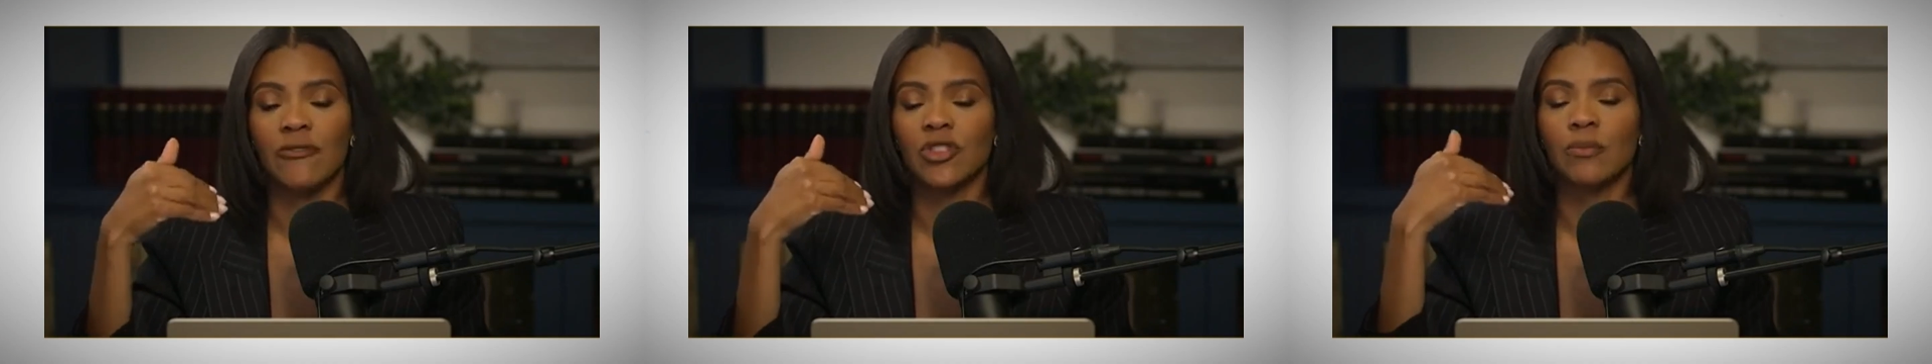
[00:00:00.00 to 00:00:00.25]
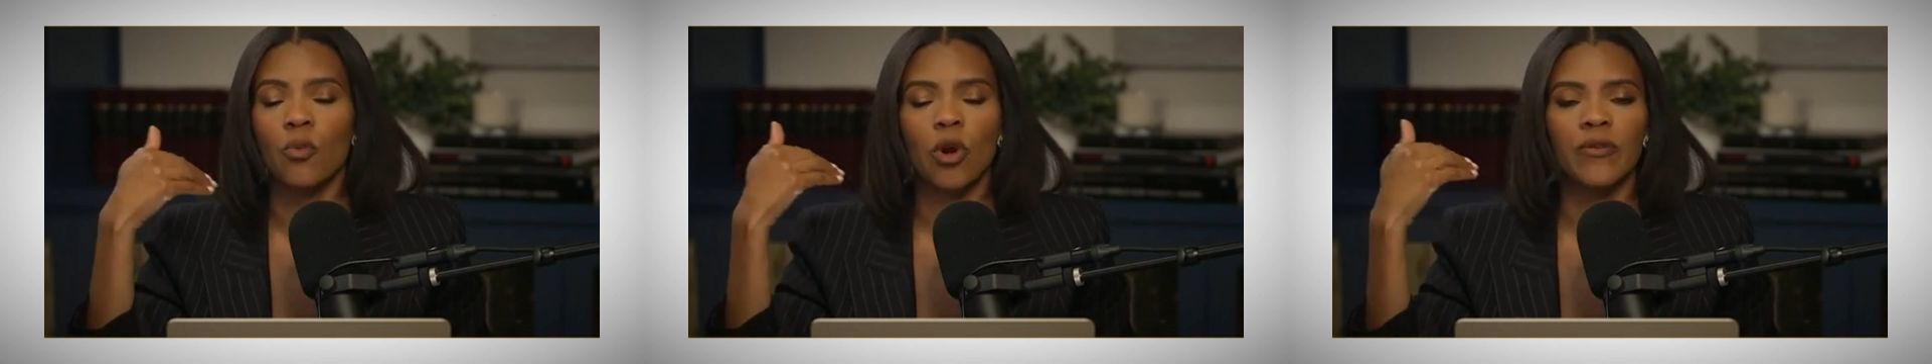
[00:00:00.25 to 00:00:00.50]
and
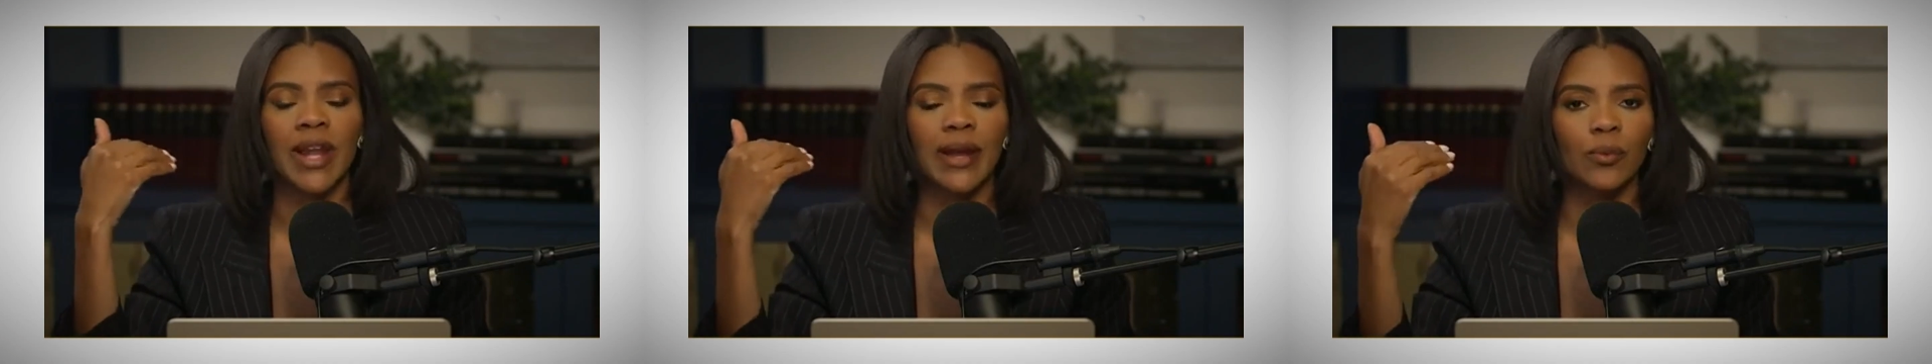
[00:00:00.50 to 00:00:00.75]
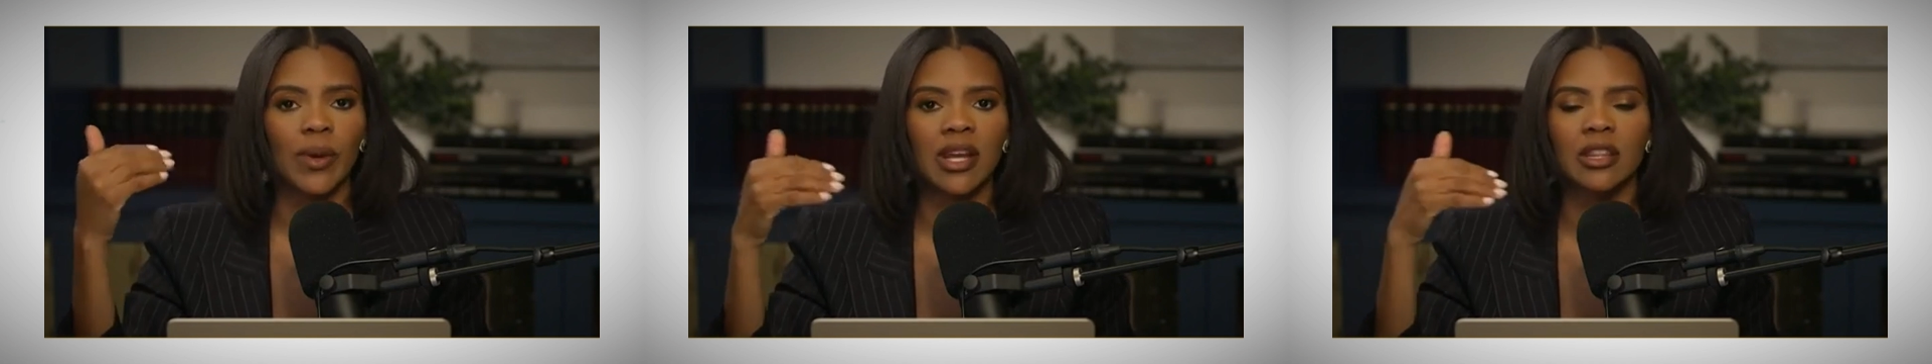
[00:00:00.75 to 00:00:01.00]
the more that I
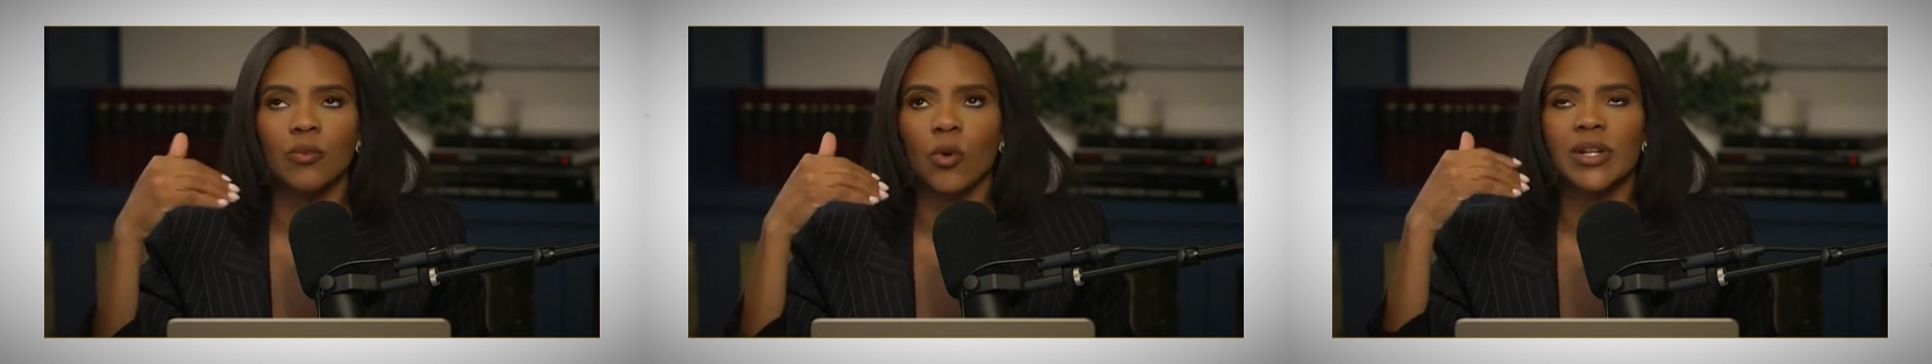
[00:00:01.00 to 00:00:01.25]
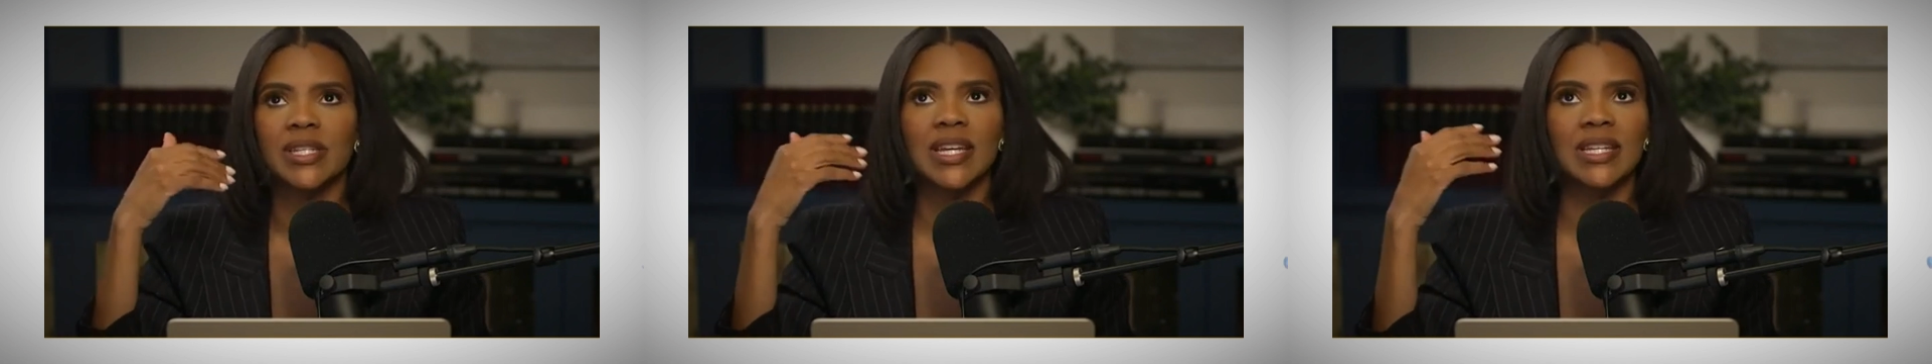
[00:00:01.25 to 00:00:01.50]
read and the
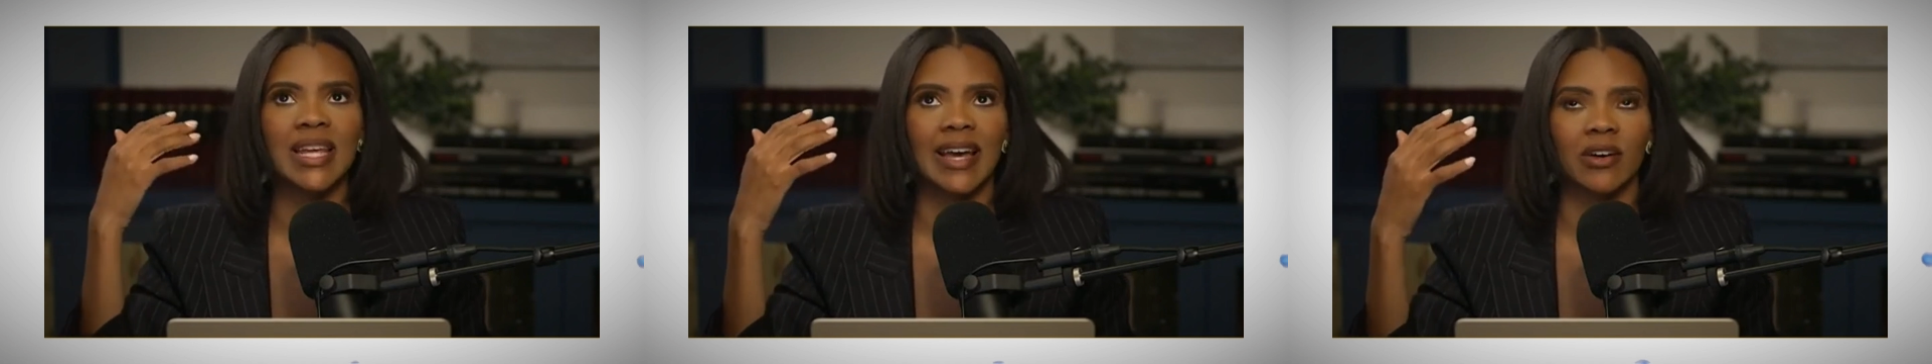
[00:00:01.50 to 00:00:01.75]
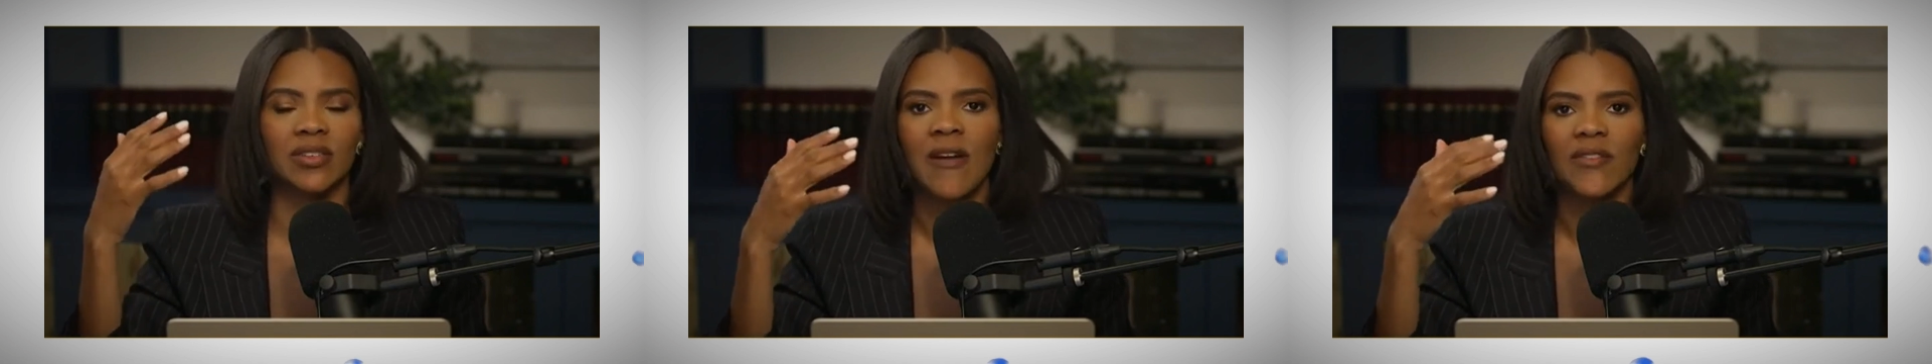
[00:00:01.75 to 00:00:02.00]
more
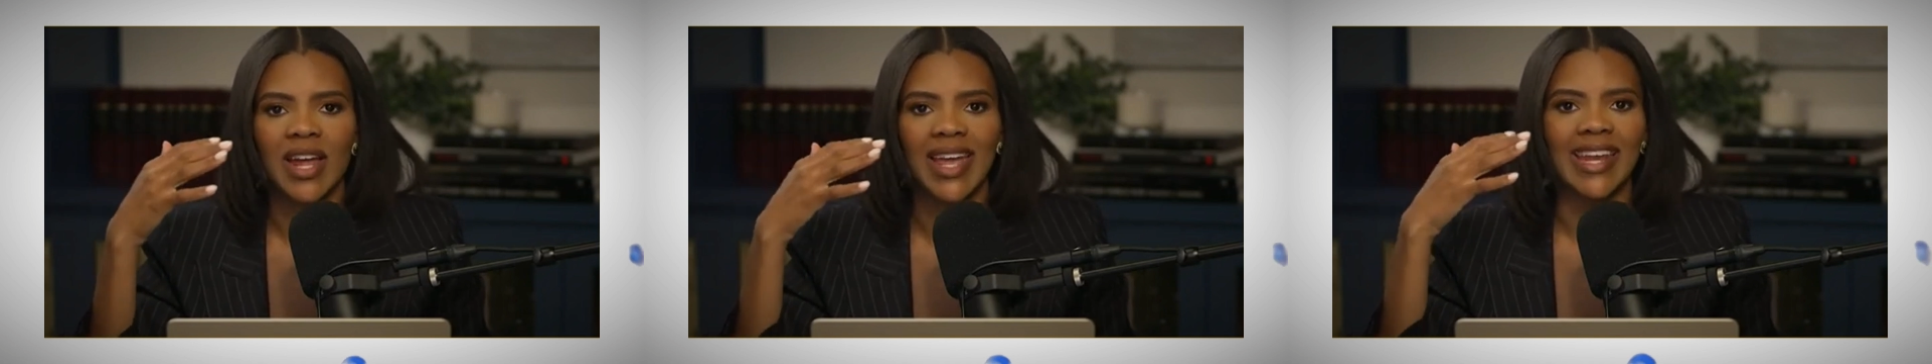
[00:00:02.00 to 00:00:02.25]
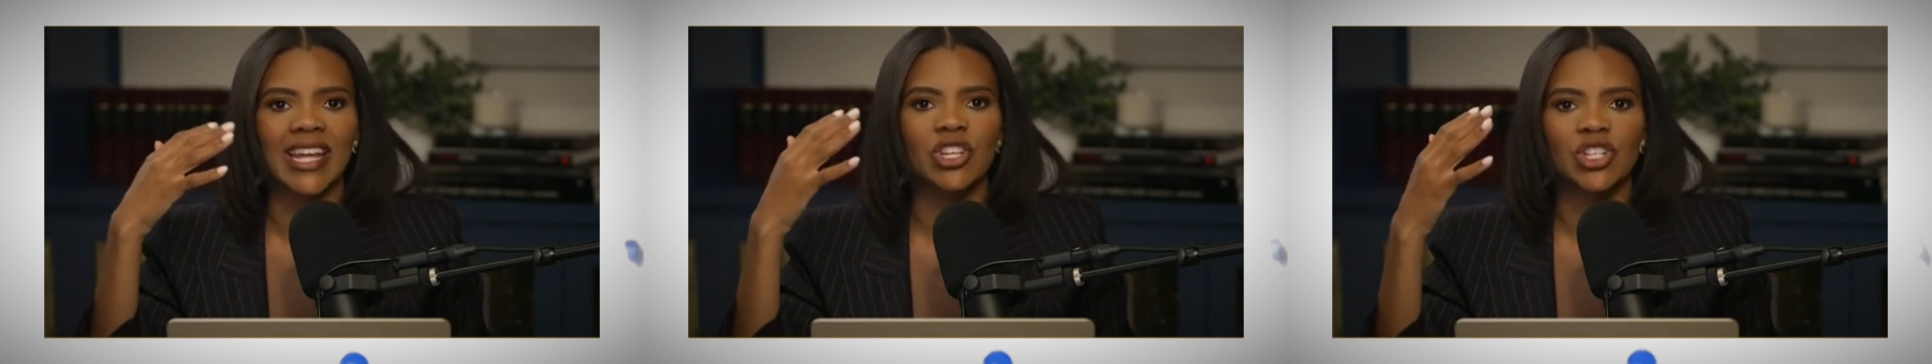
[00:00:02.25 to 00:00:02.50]
details that I
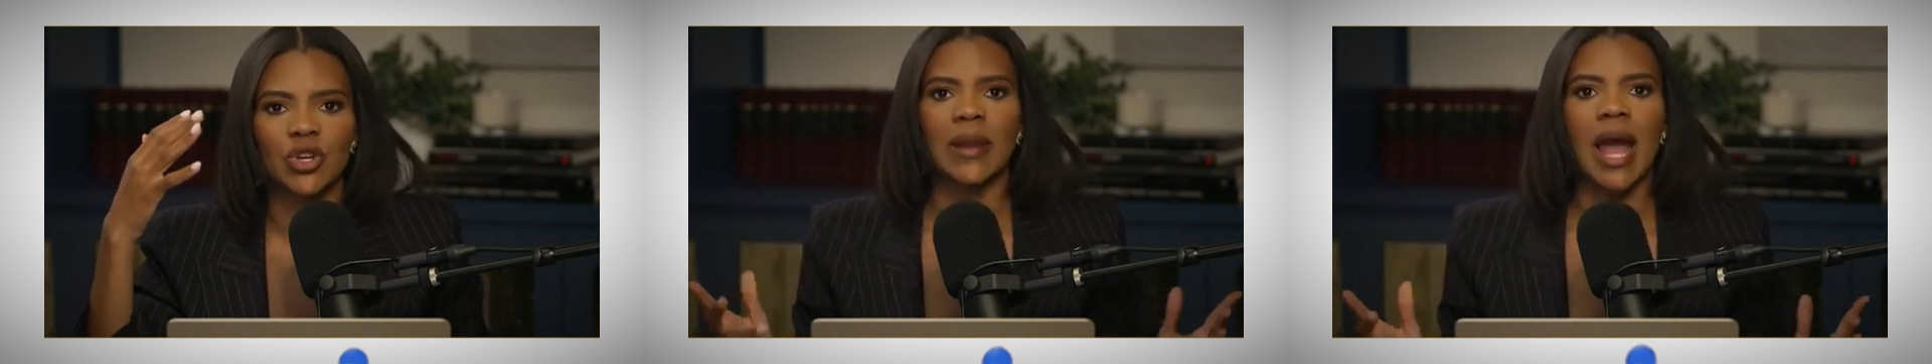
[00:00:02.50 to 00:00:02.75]
get into,